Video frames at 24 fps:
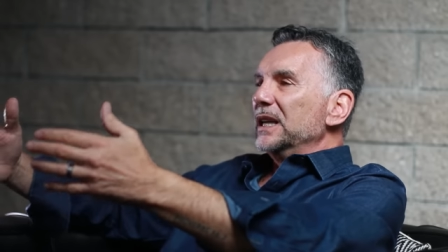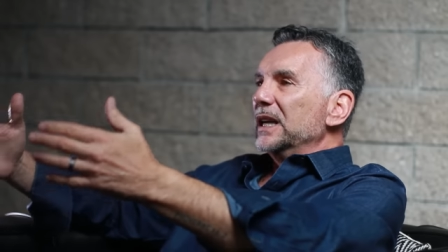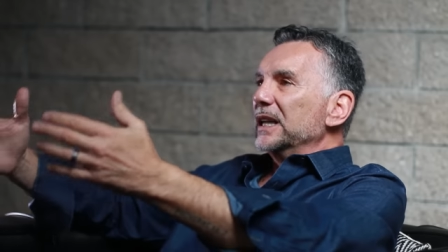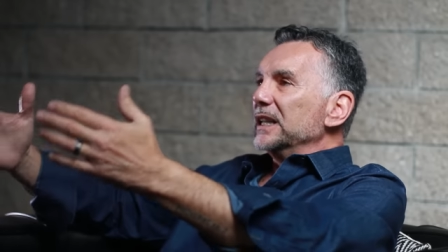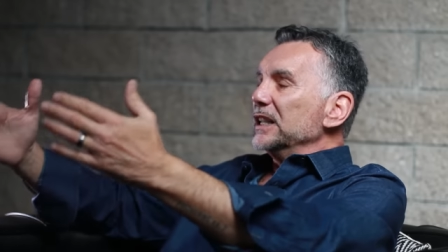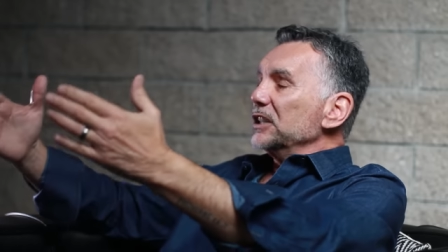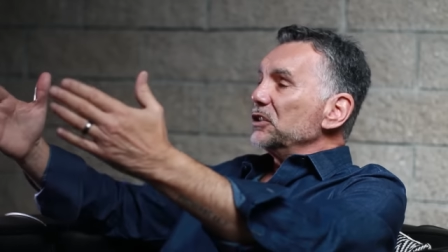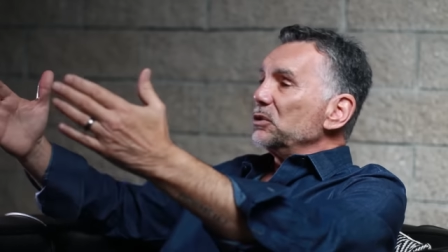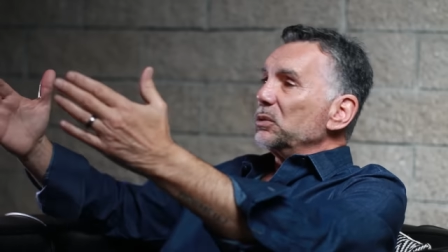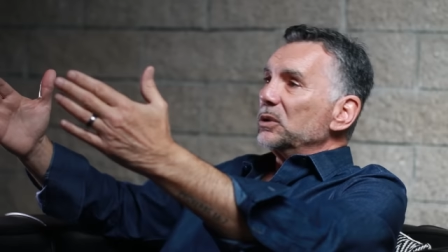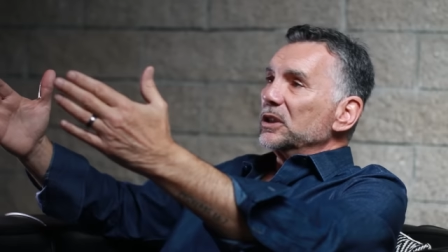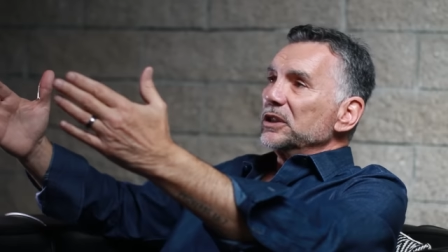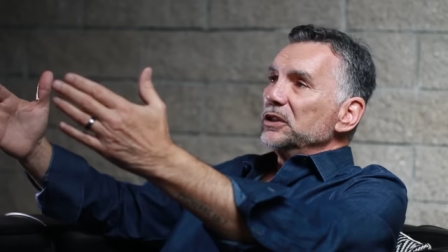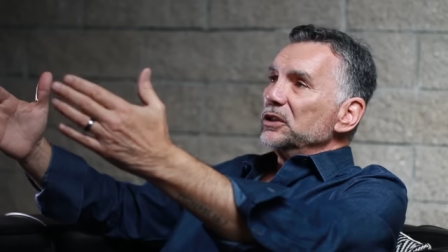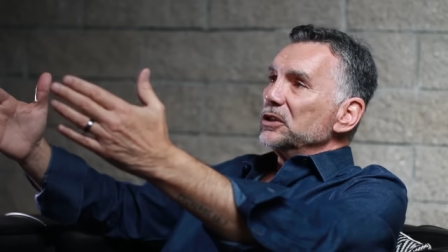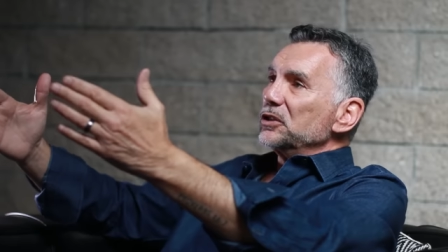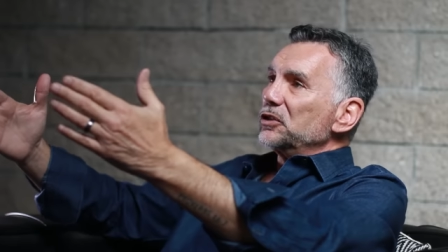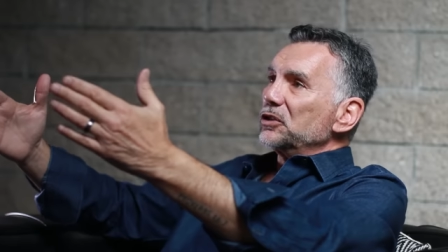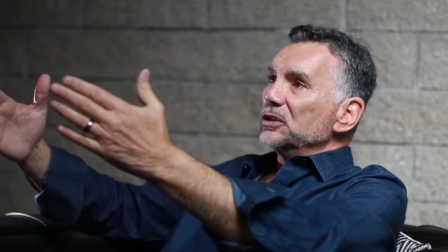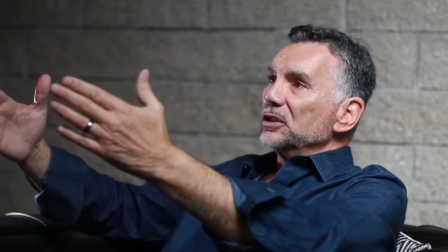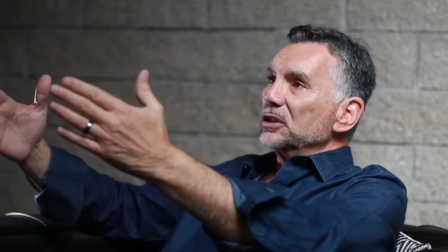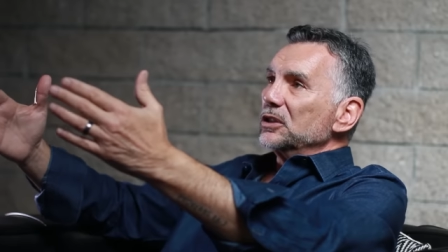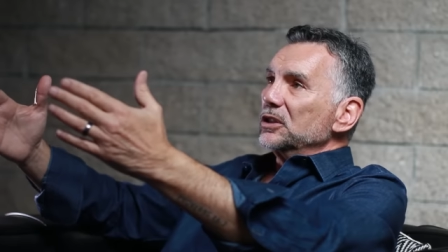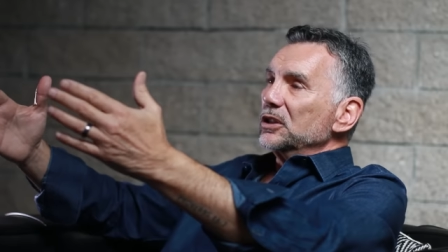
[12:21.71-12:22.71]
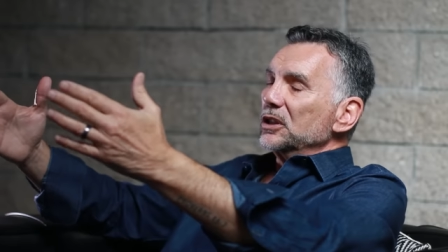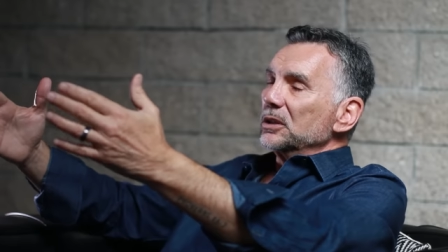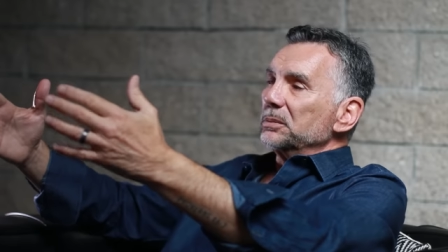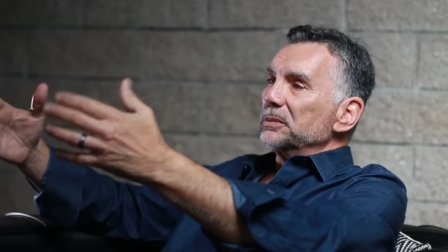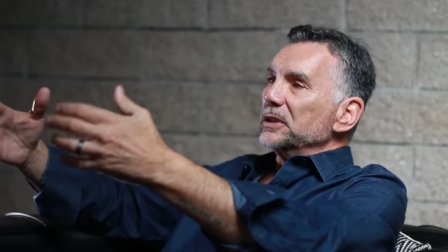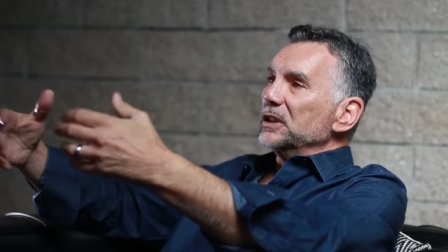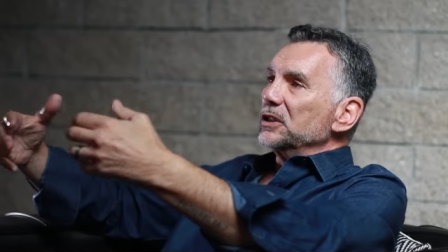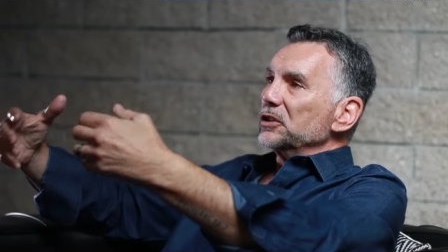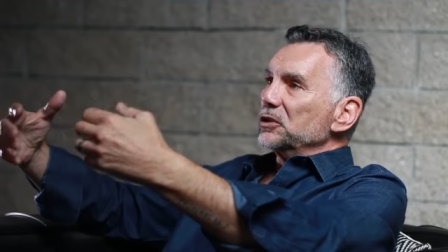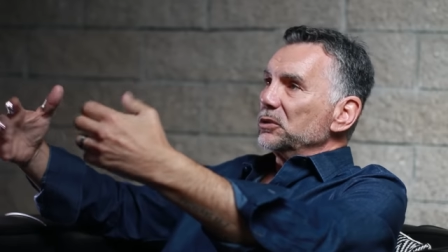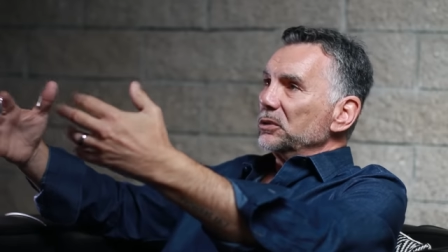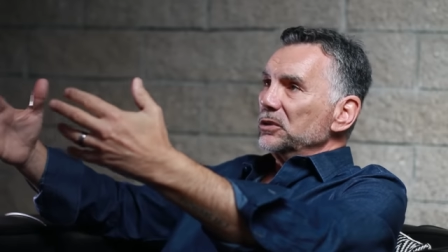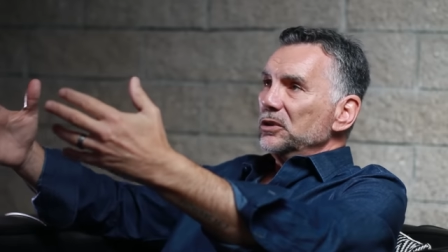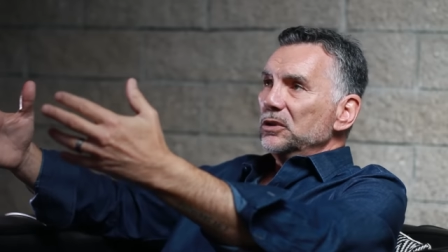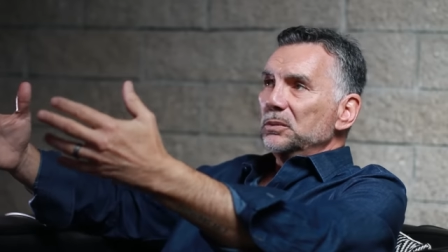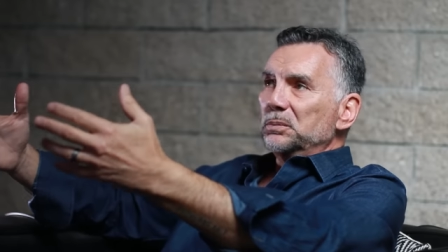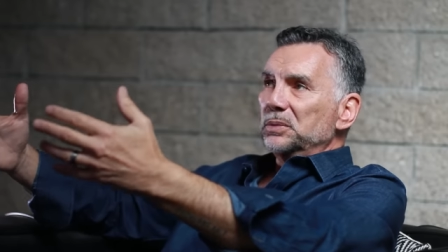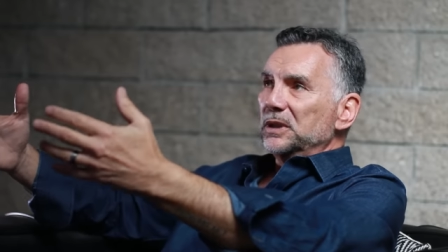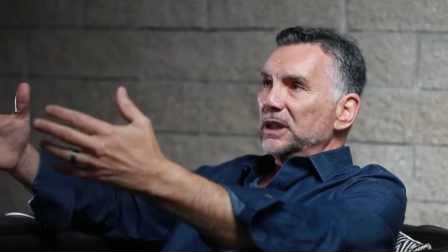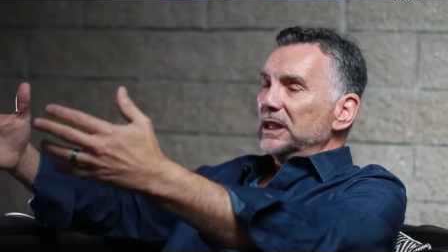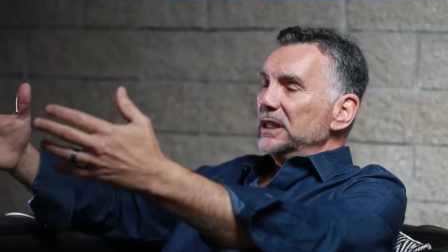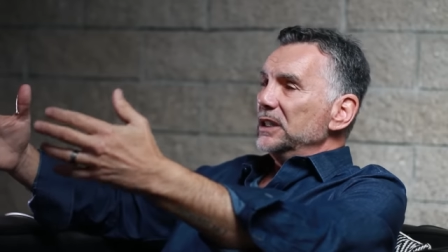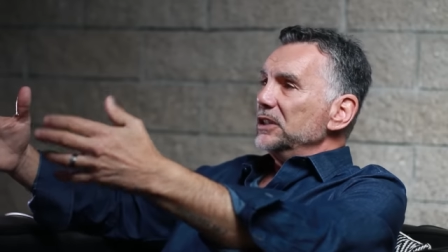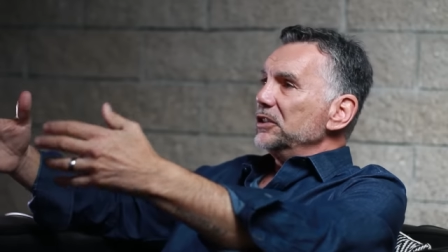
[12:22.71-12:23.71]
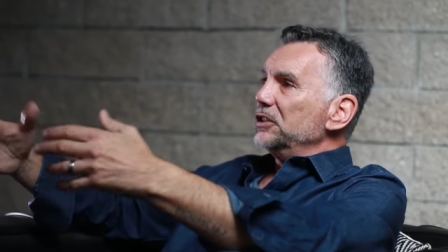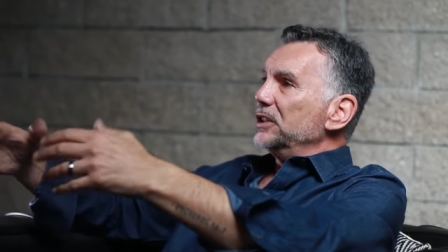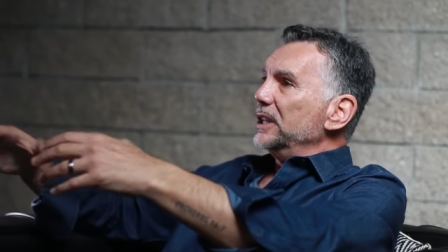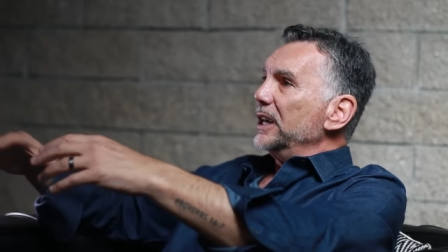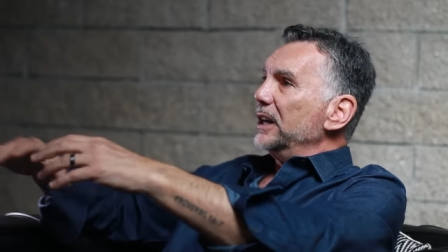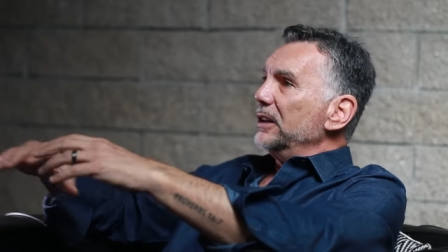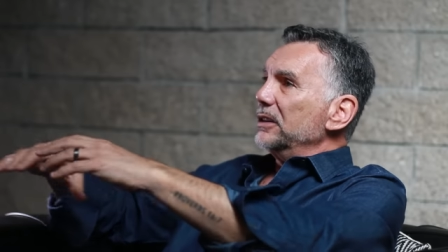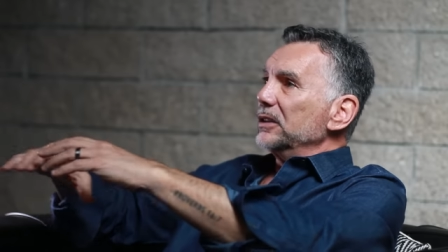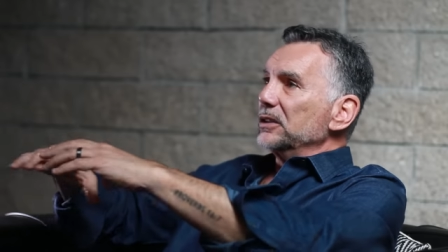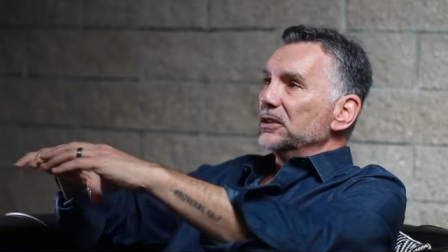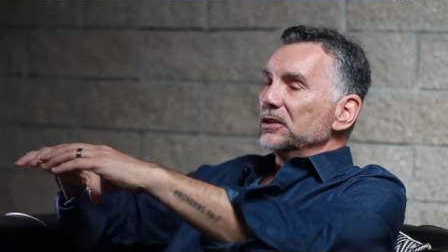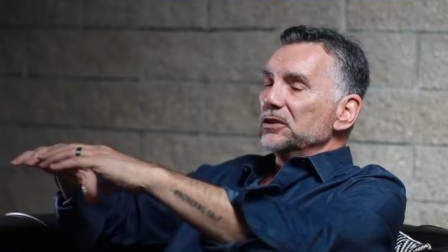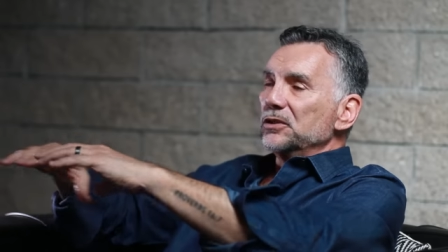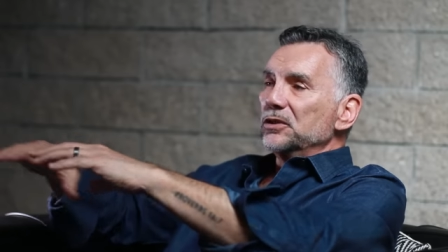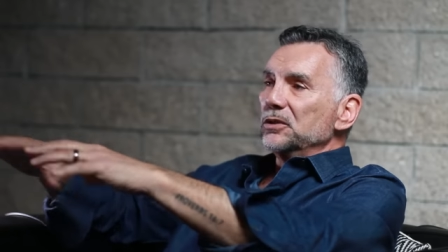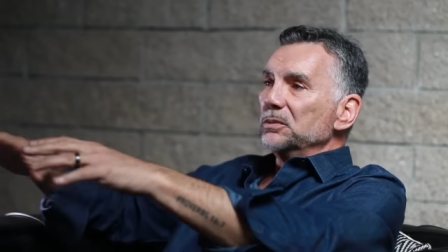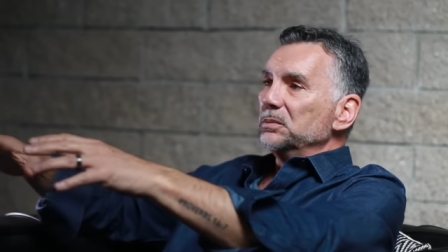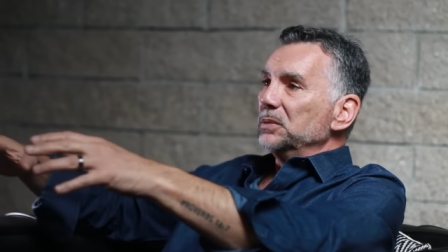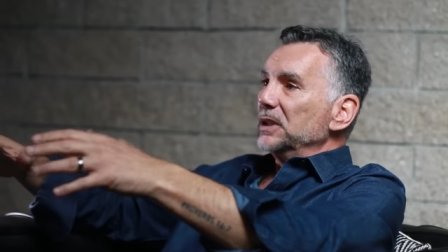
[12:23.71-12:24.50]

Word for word: And that's why you're so good because when you play these characters,